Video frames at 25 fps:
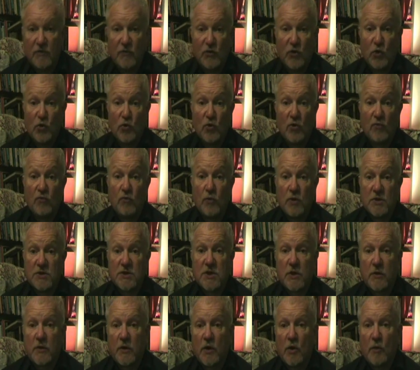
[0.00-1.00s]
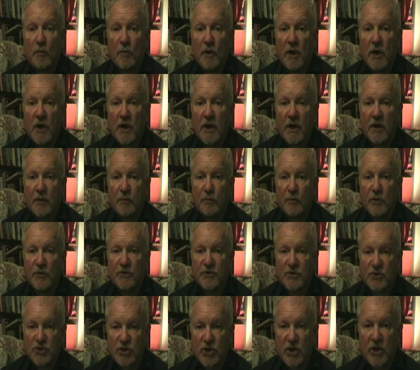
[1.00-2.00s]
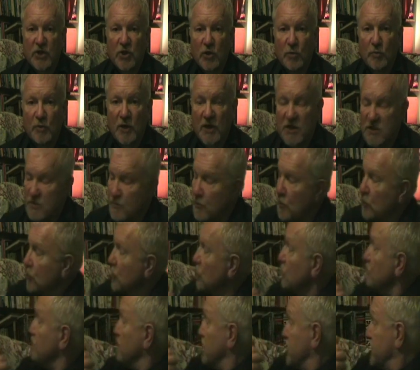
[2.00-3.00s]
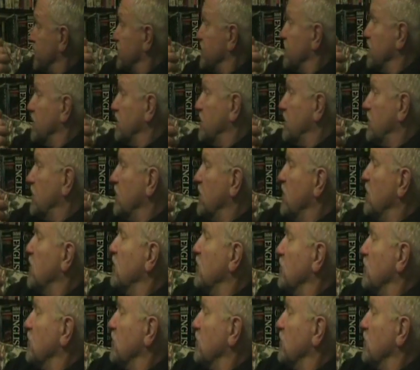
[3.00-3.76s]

a view of what's going on behind, but to check your blind spot you must turn